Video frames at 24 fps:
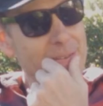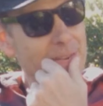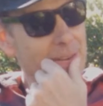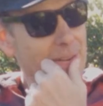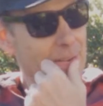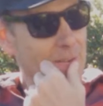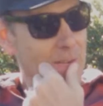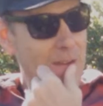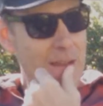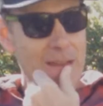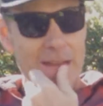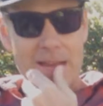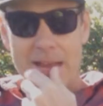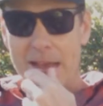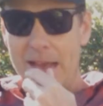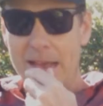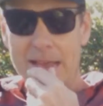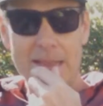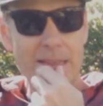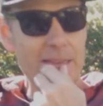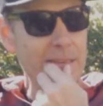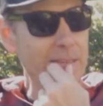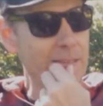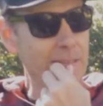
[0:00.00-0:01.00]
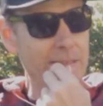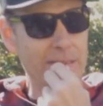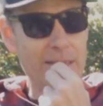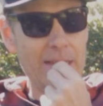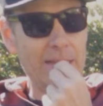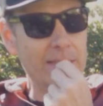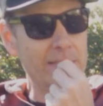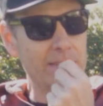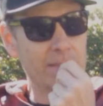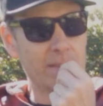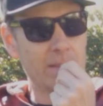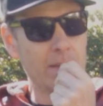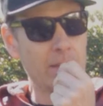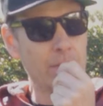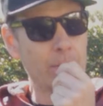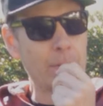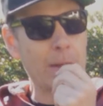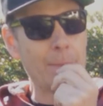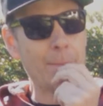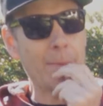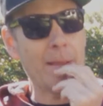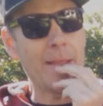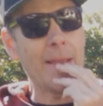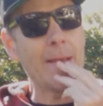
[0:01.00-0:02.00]
you know, I, I I just couldn't
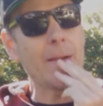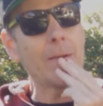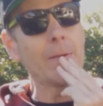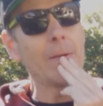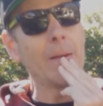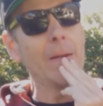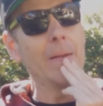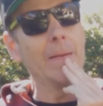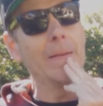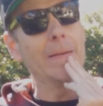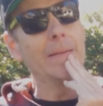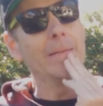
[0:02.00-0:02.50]
wrap my head around